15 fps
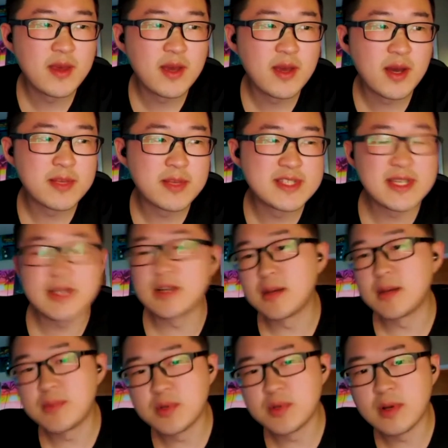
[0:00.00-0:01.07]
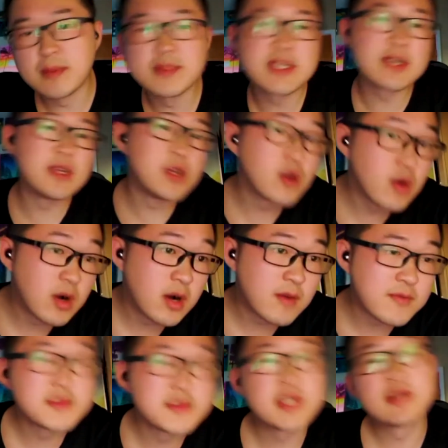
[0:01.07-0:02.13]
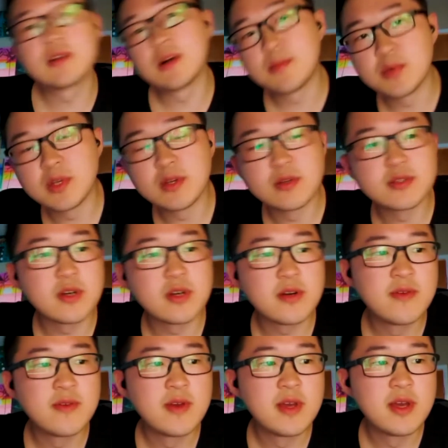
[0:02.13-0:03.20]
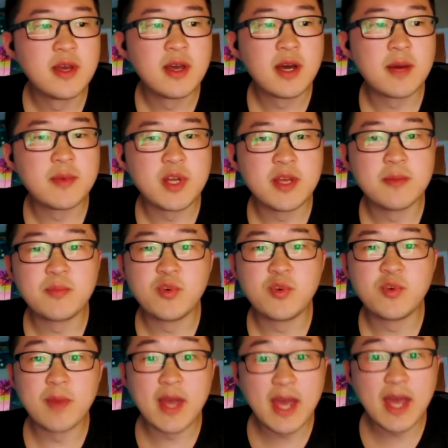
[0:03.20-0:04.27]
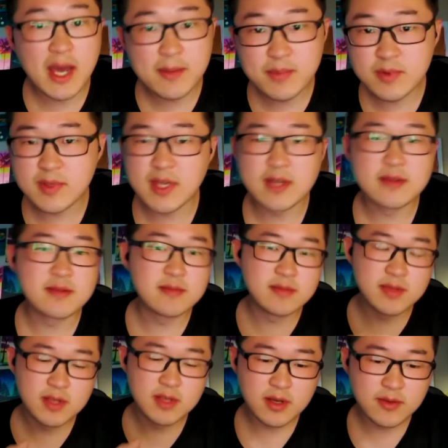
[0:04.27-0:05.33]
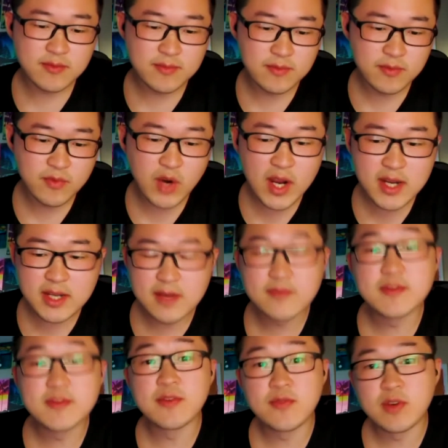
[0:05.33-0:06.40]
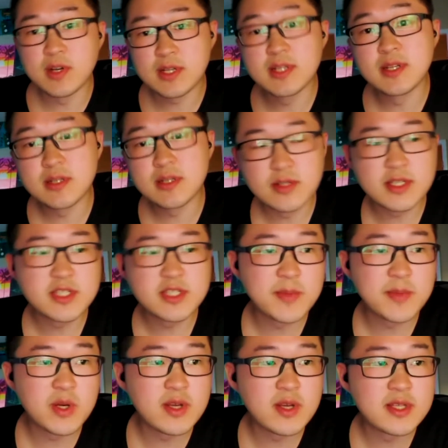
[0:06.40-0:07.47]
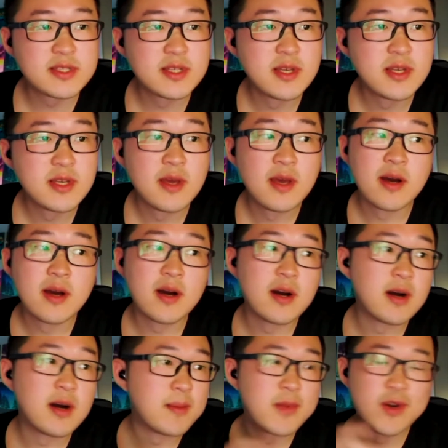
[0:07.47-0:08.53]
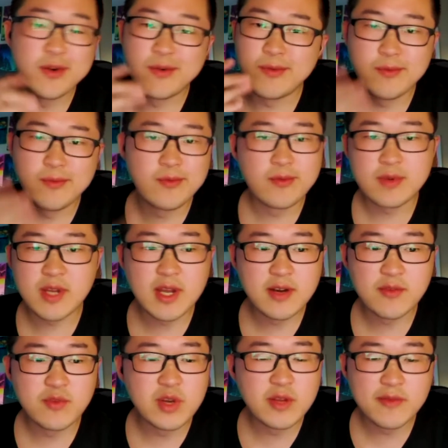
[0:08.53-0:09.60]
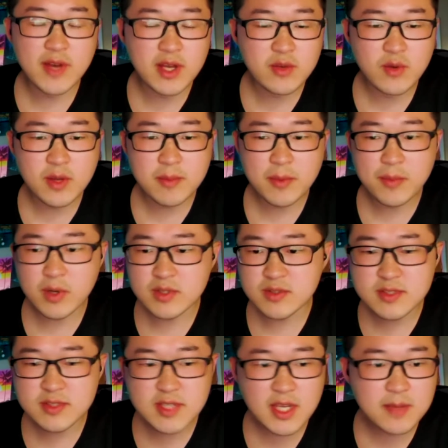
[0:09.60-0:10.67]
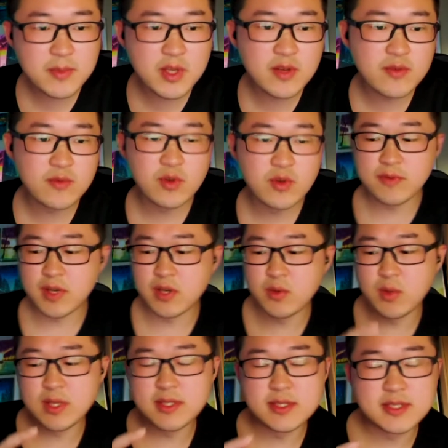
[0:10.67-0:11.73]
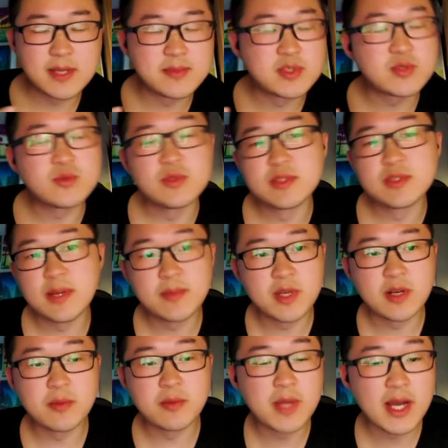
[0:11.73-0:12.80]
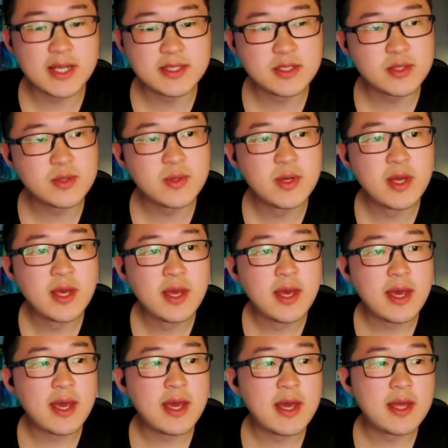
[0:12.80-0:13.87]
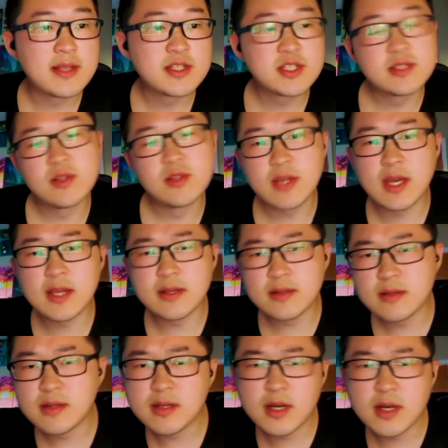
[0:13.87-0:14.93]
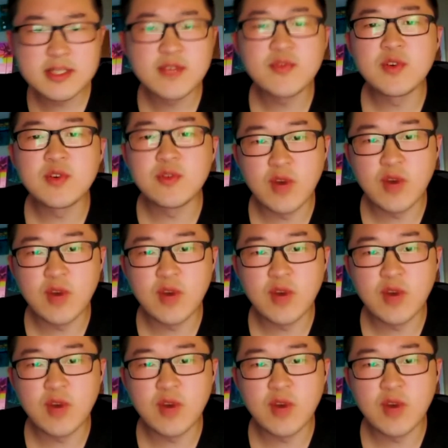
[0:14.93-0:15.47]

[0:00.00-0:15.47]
gonna take a year off. I'm gonna take a couple of years off. I'm gonna improve my app, get a variety of different clinical experience. I'm gonna kind of reevaluate my personal statement, reevaluate the type of schools I'm gonna apply to, and just look at different